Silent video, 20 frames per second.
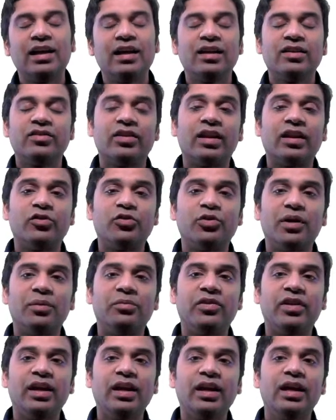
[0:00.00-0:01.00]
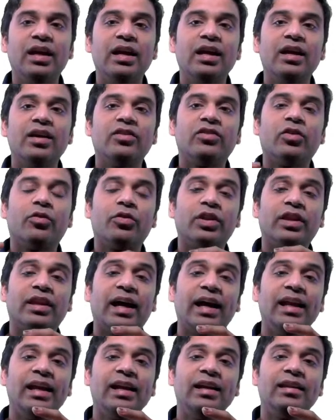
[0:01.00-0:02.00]
So that's why I'm saying. So for
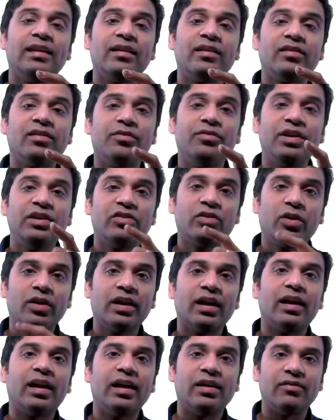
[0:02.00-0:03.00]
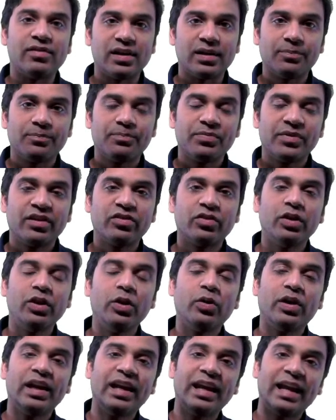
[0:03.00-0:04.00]
Thailand, there is a visa on arrival. So you
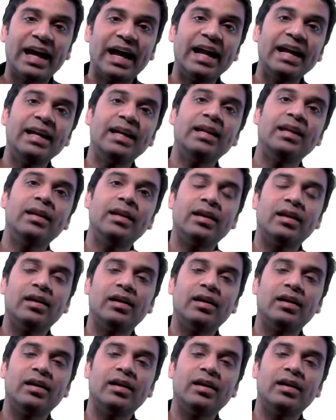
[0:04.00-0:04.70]
can land in